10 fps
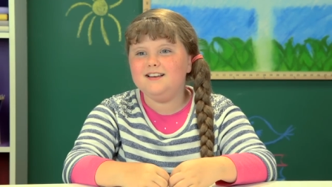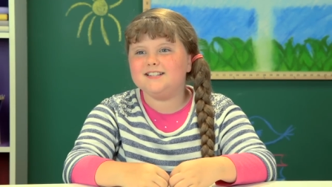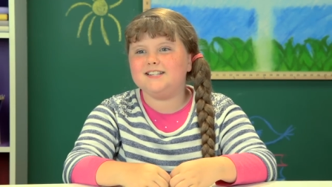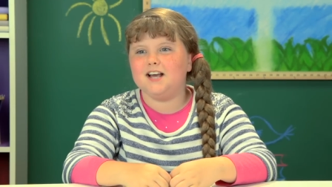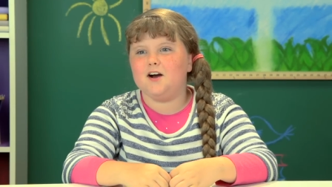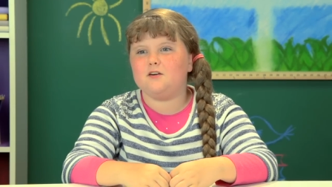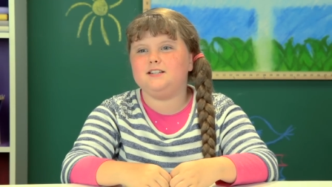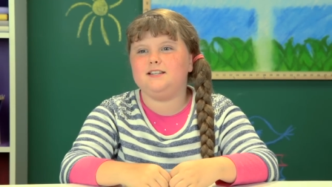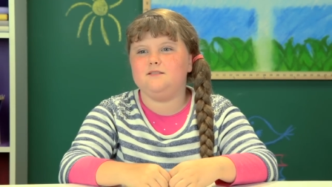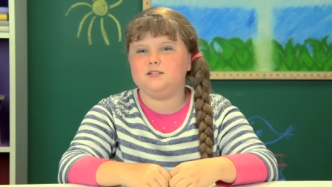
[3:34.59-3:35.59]
So,
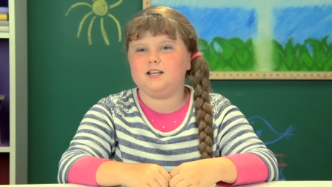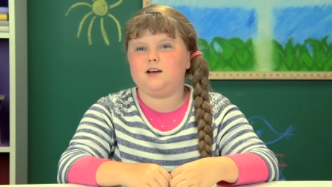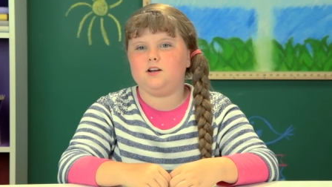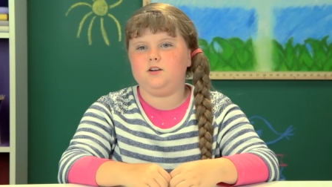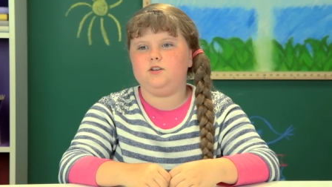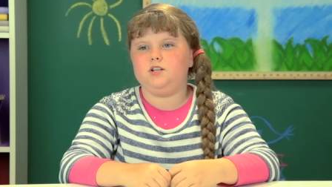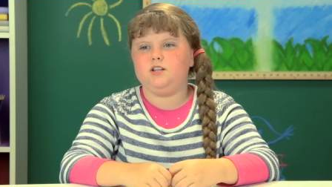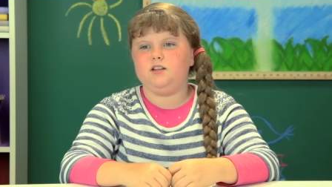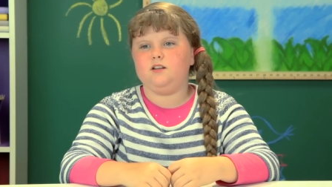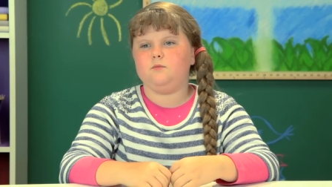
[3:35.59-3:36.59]
because he was like a
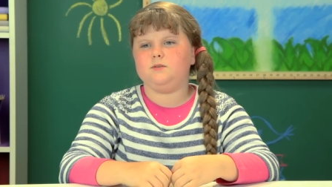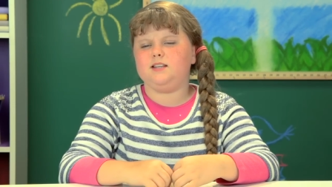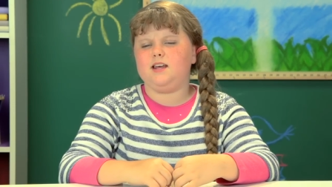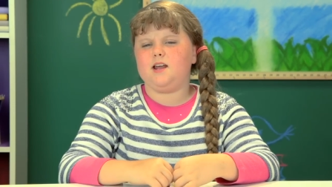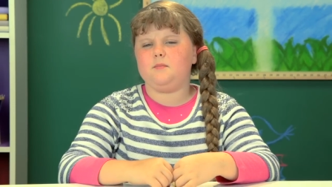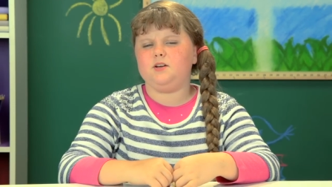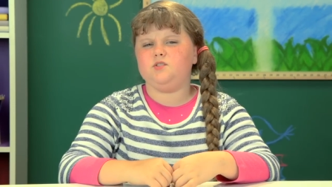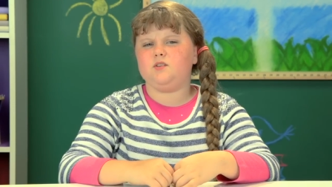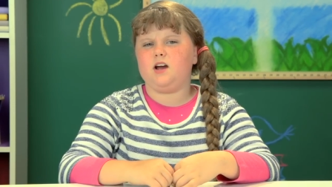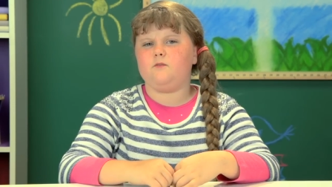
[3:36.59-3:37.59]
was he the
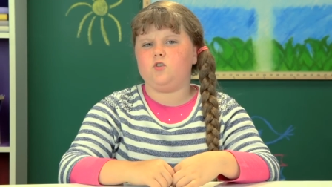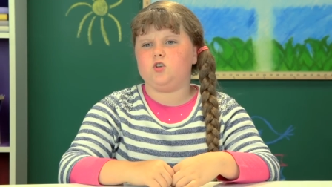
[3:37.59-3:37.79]
animation guy for